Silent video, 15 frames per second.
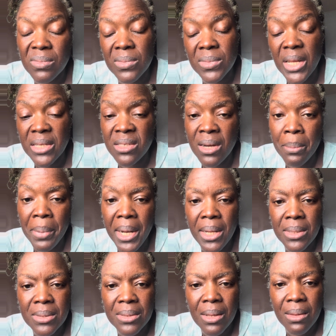Nigerian
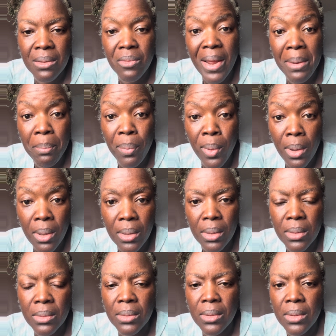Palace, the right
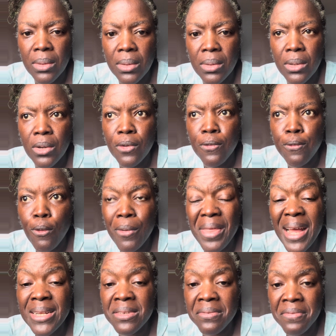plug for
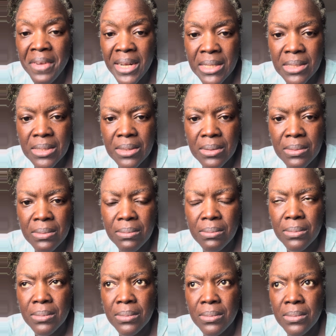that event
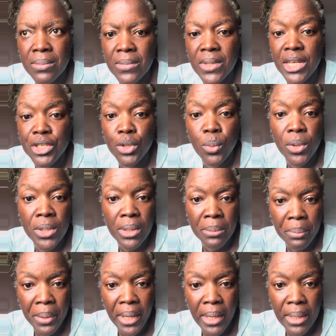that you want
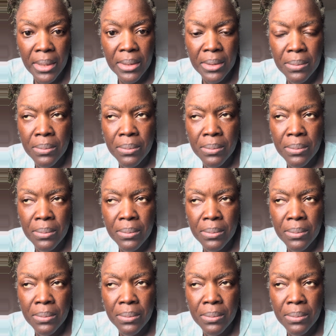compared.